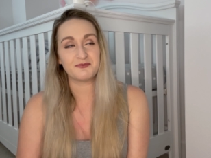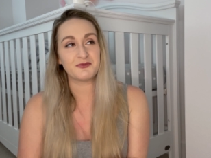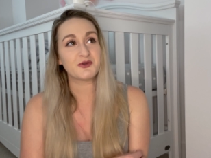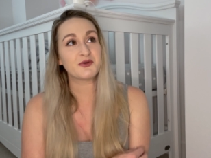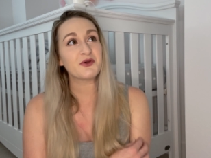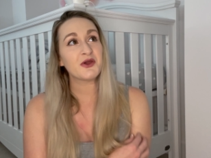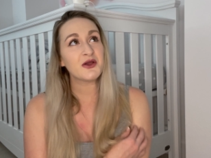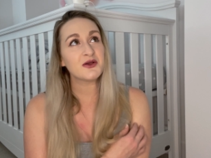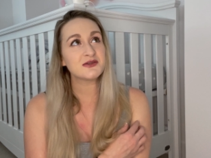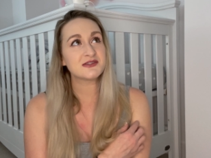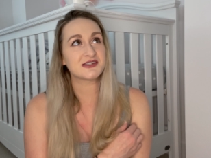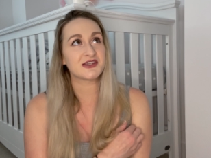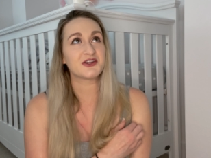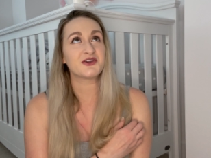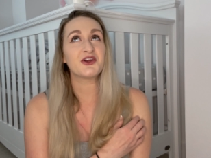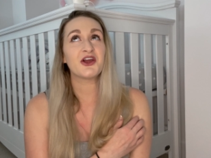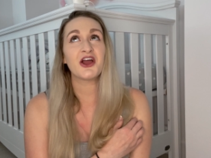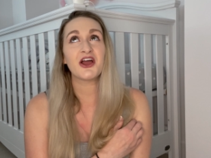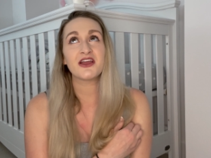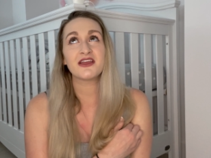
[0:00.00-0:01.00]
gross and
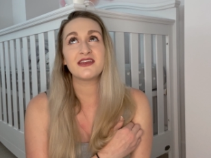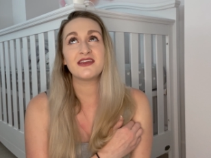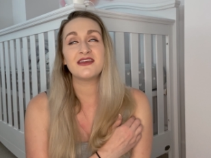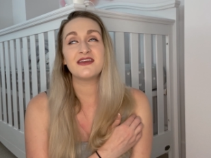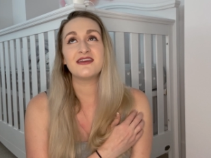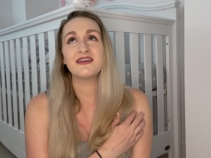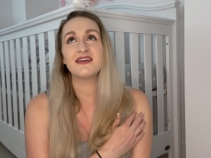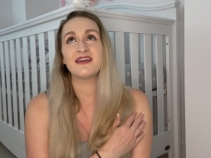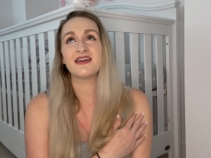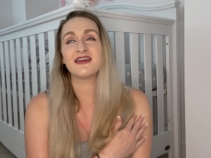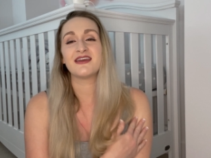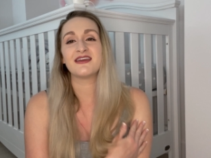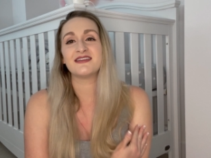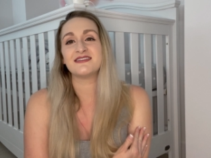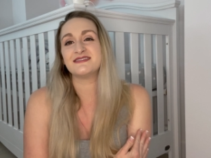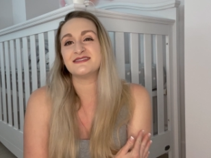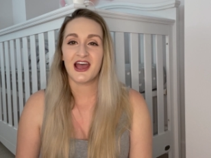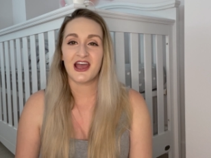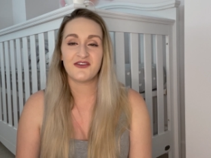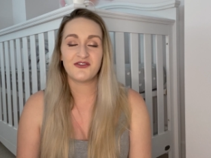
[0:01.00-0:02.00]
groggy,
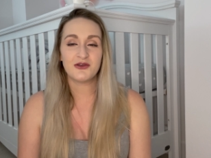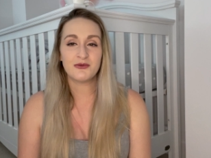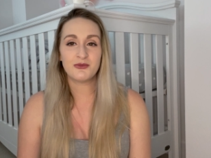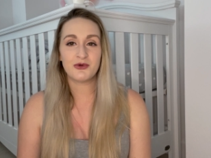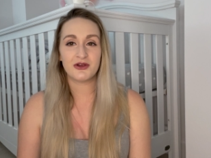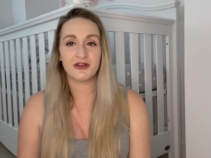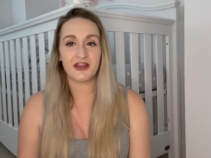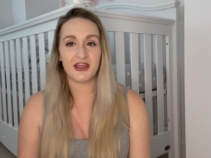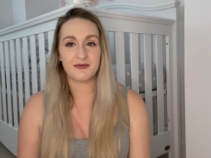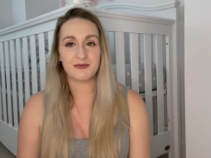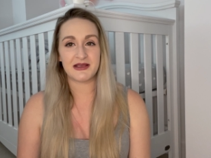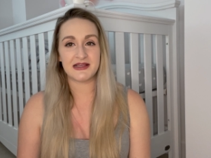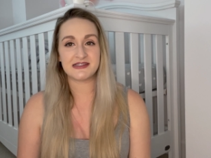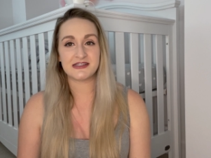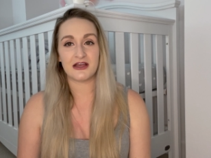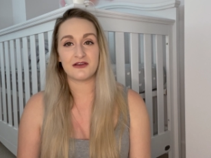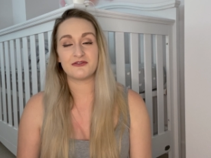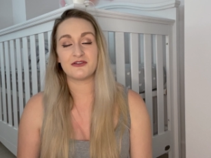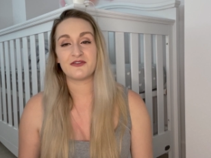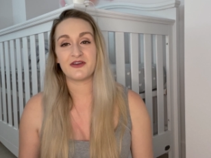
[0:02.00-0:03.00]
and I feel more like
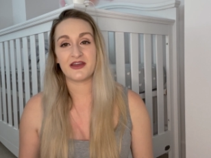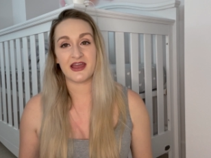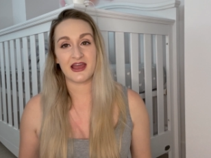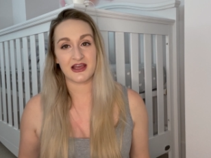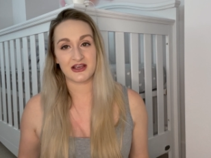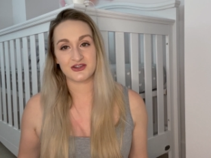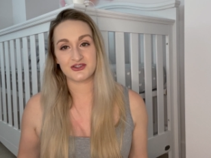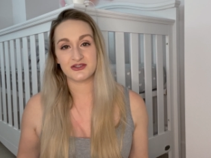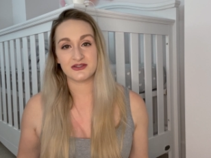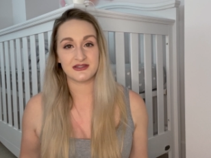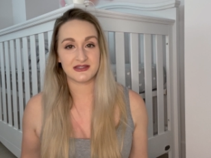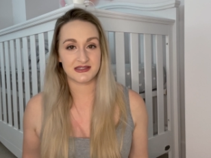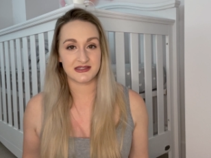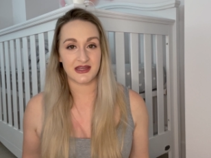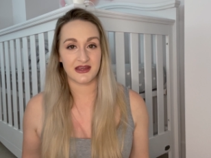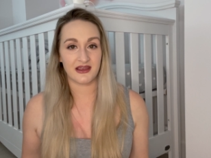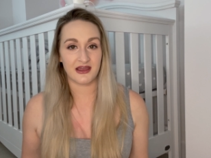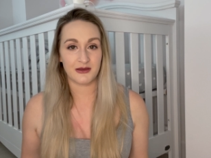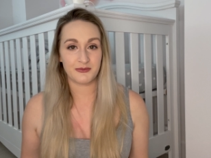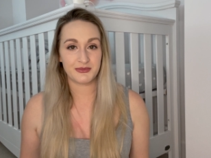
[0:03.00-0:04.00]
myself if I actually
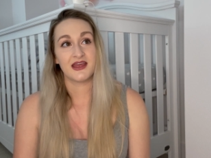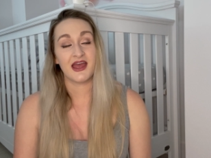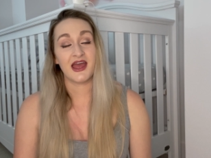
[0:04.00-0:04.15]
stay up.